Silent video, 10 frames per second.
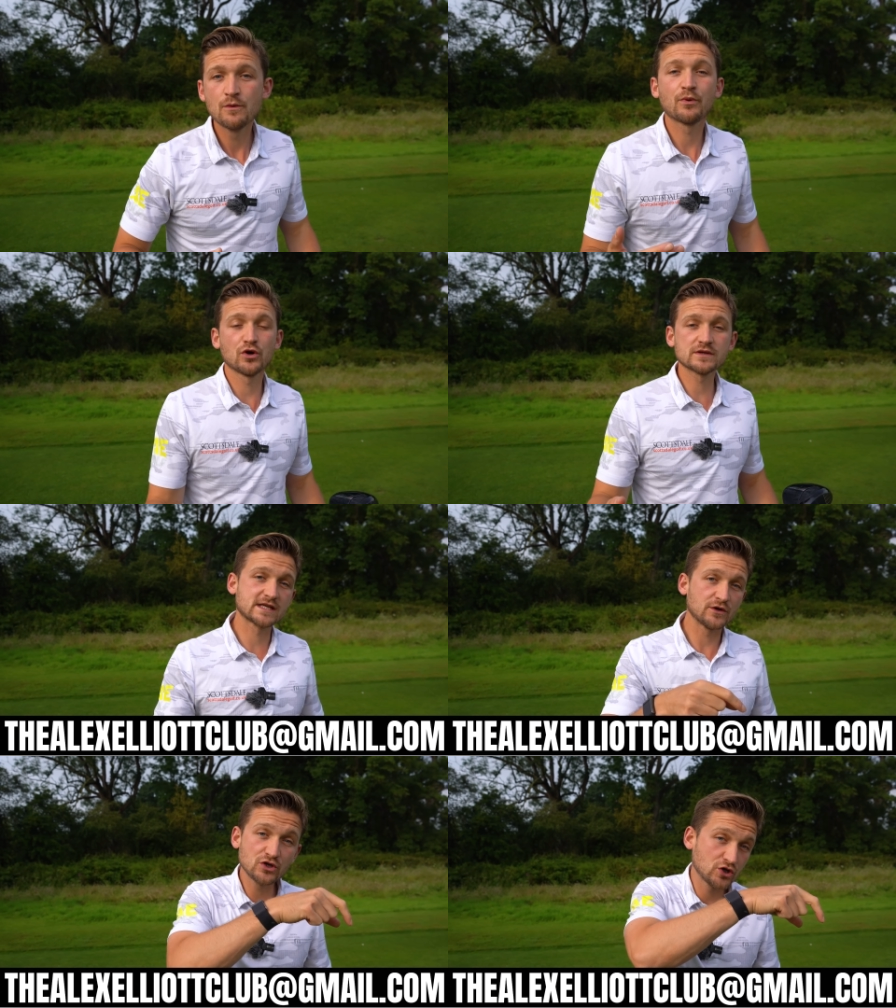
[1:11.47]
but
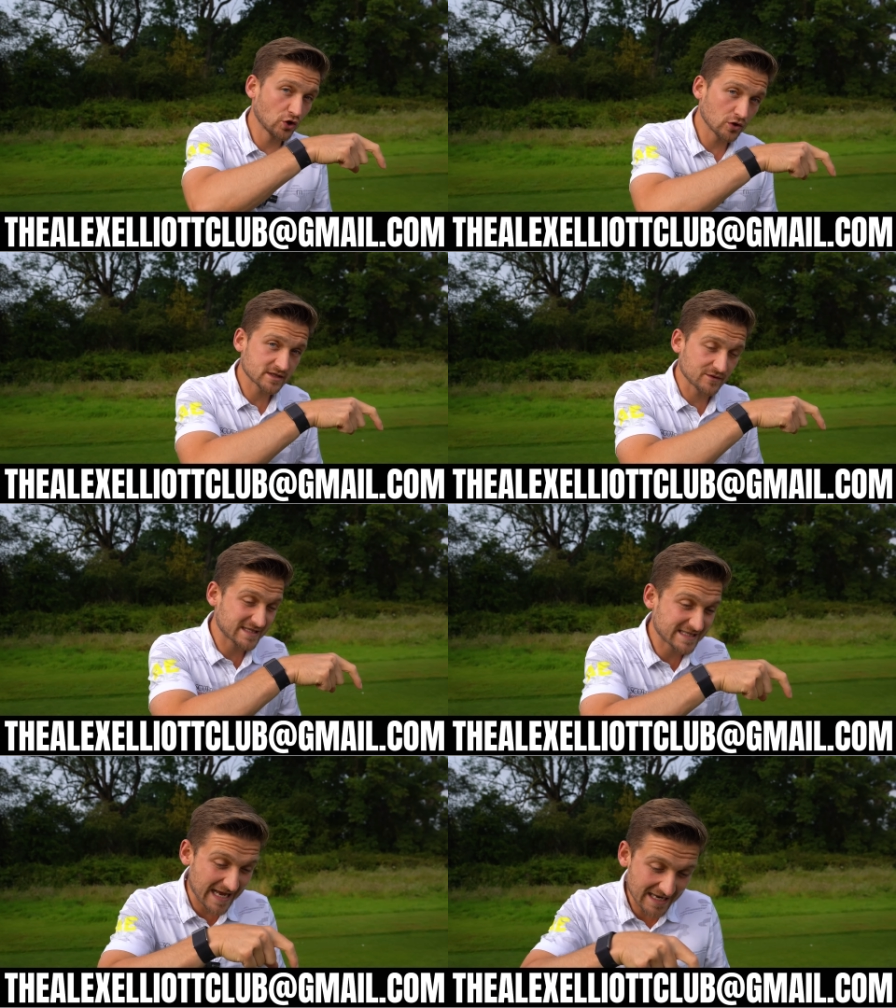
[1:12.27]
also you could also
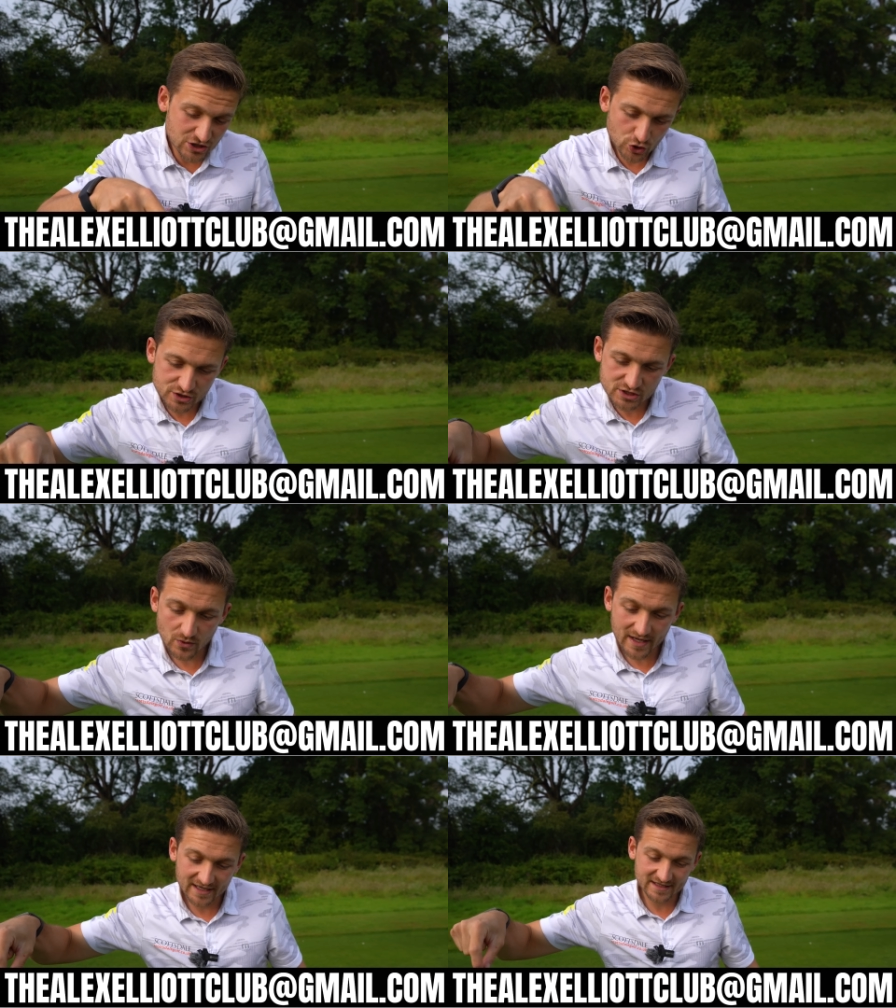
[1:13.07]
send your
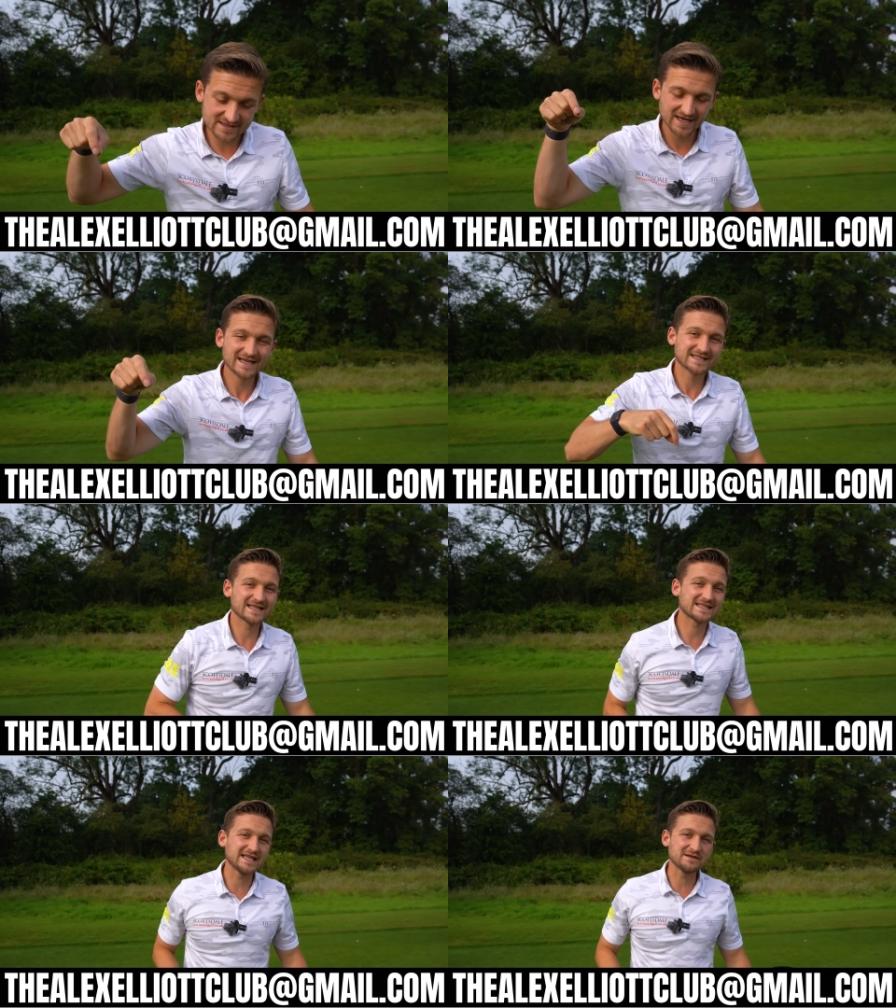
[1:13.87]
swings to
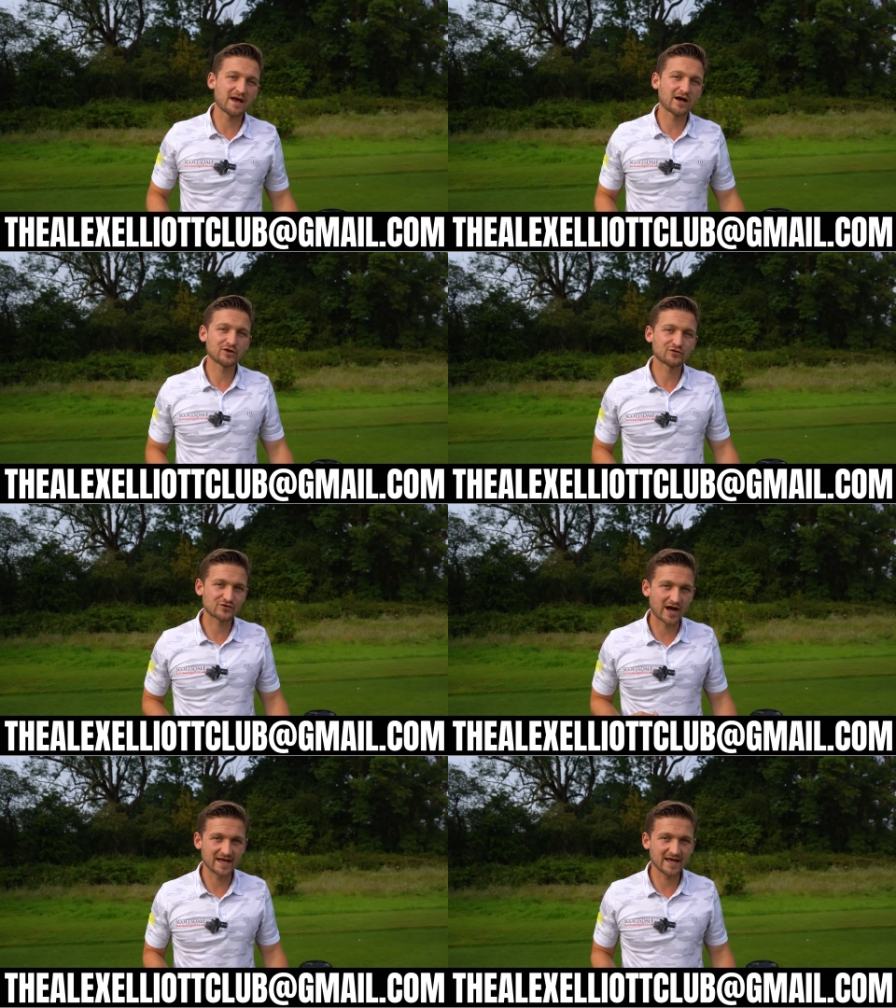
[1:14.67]
this email
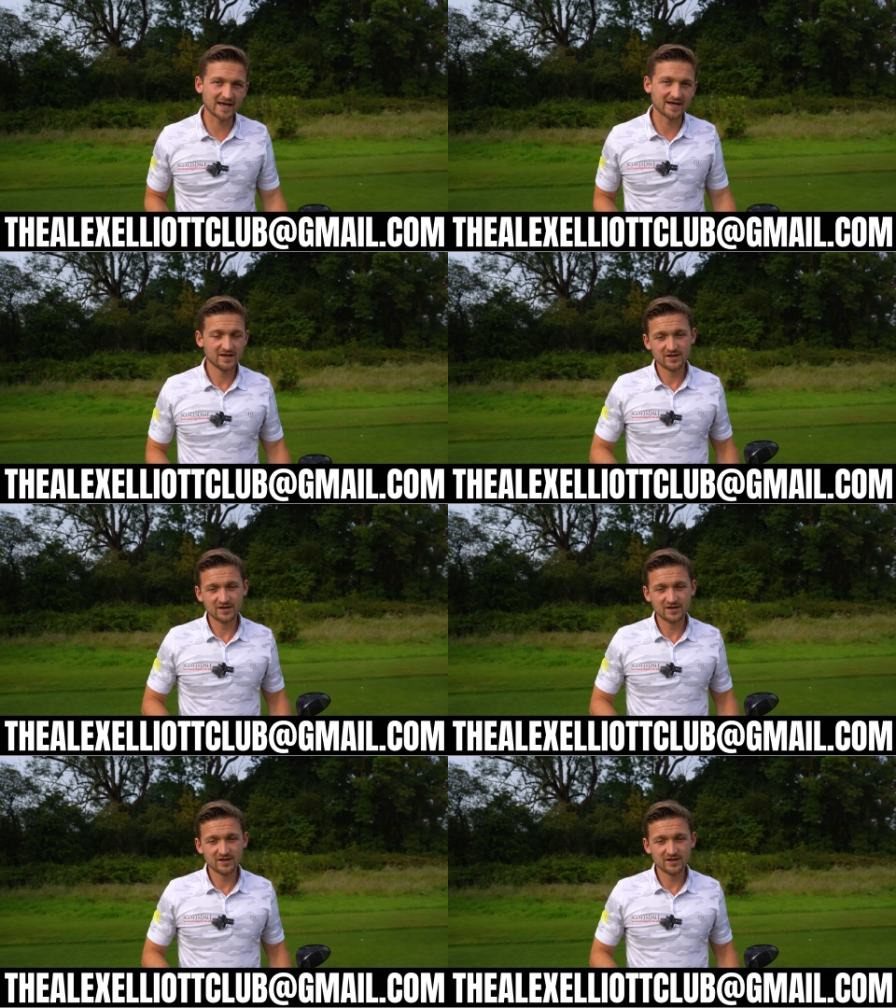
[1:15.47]
right here.